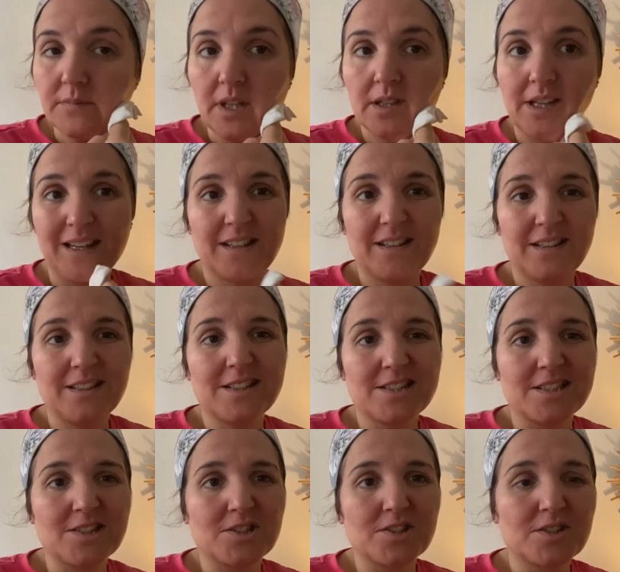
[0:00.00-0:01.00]
Like,
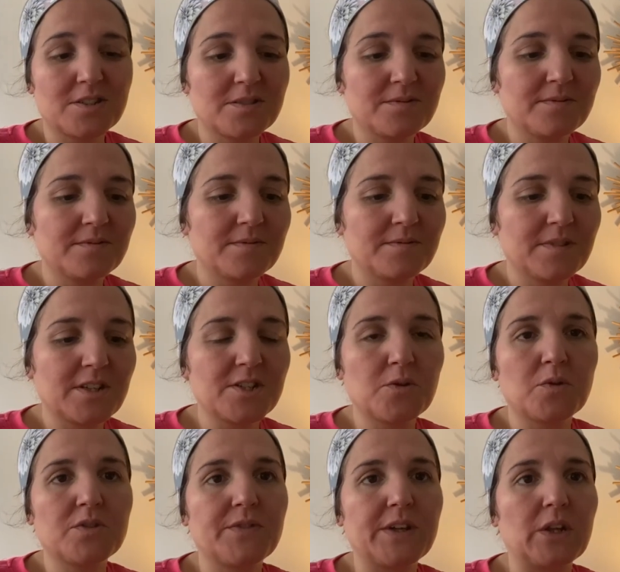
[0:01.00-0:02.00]
literally, just because you
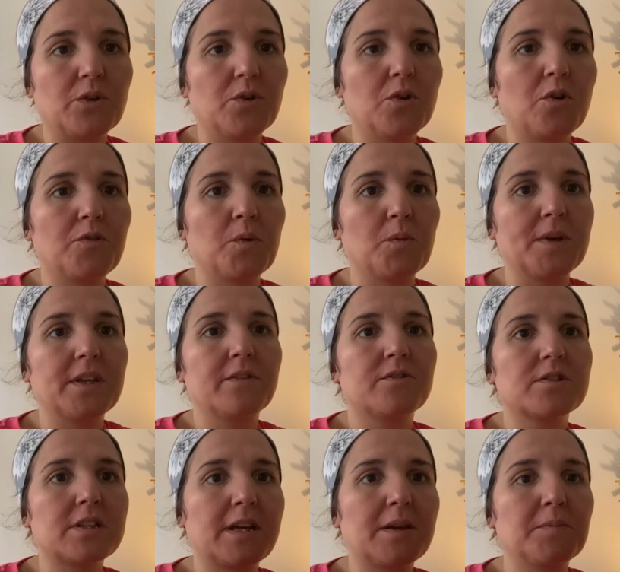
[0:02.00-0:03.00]
always feel awful when you've
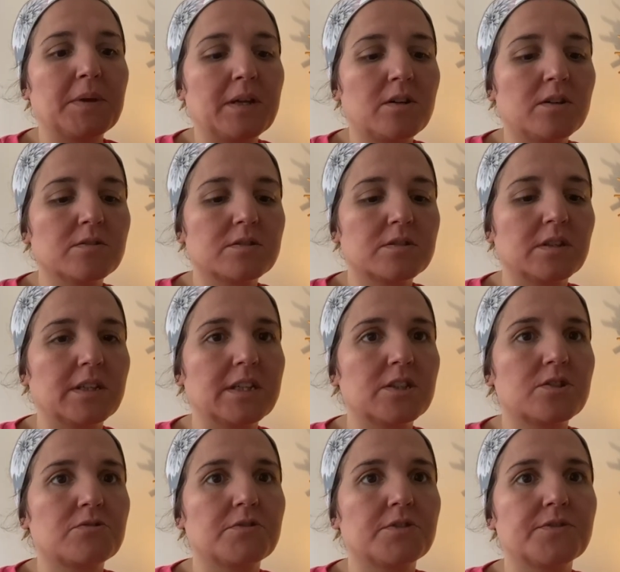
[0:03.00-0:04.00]
just like been constantly in
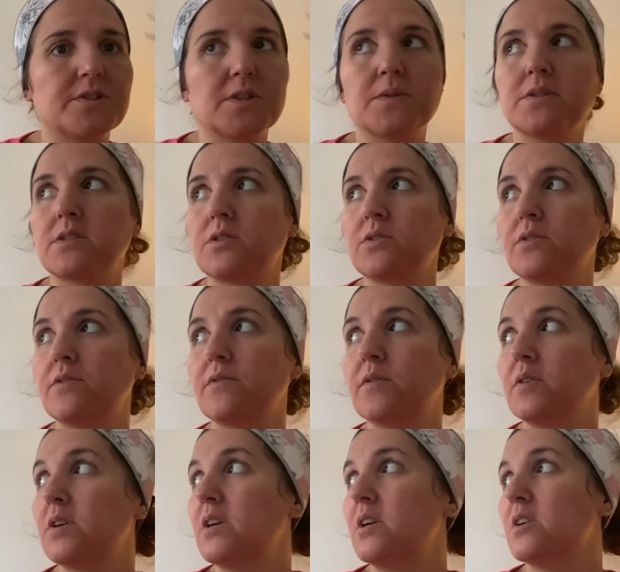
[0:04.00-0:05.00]
scruffs doing stuff.
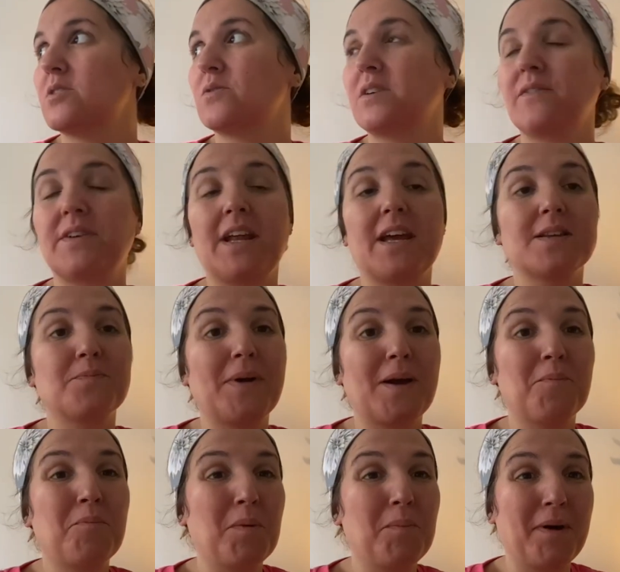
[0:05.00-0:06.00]
I'm gonna have a nice
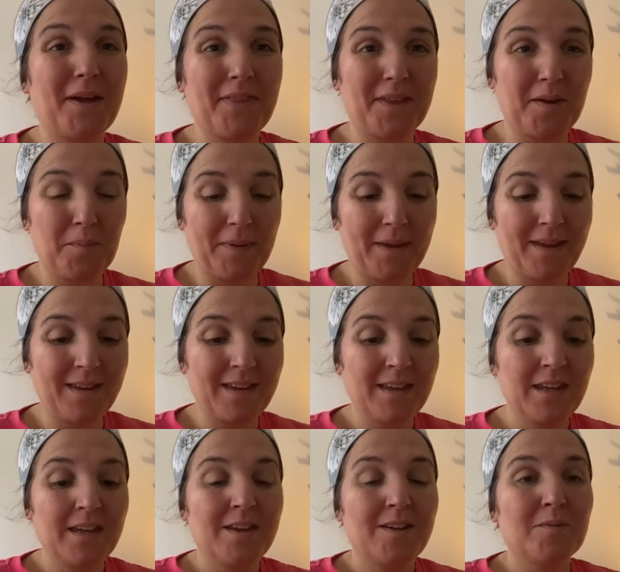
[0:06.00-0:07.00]
pamper bath in a bit,
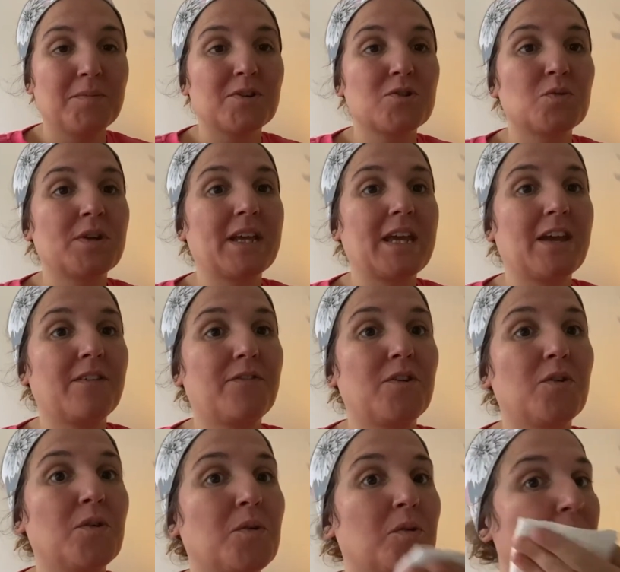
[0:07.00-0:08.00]
but I just want to get
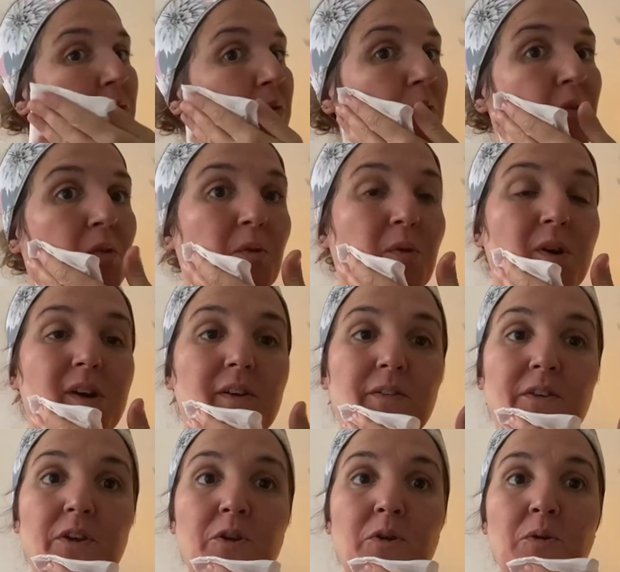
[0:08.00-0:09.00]
through a
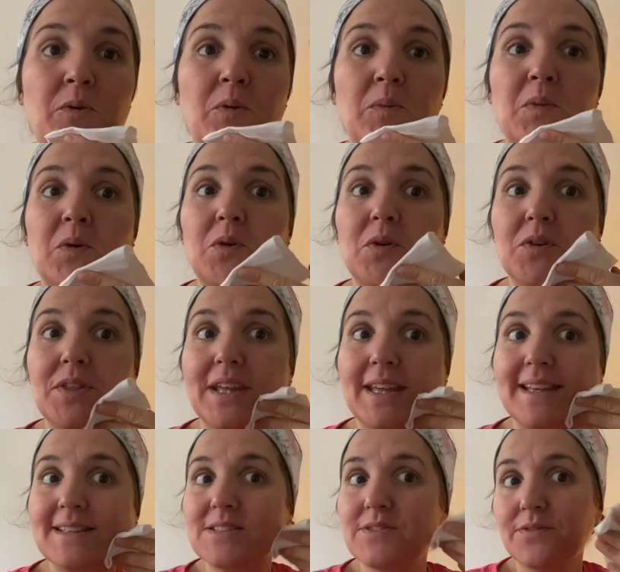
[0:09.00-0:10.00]
few more
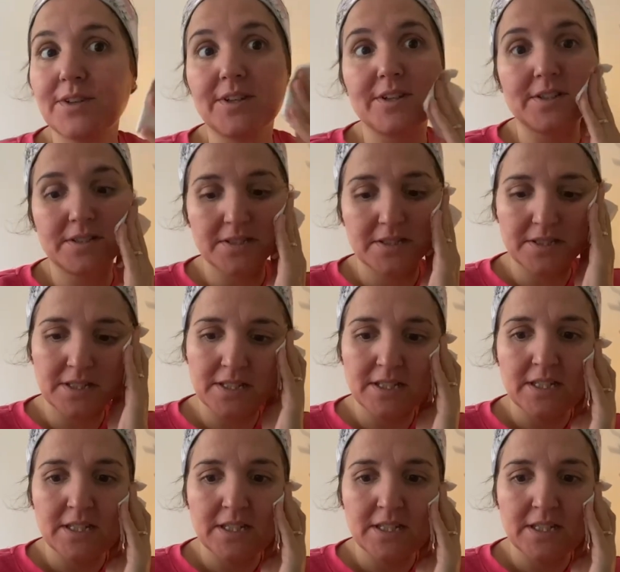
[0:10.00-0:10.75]
things first.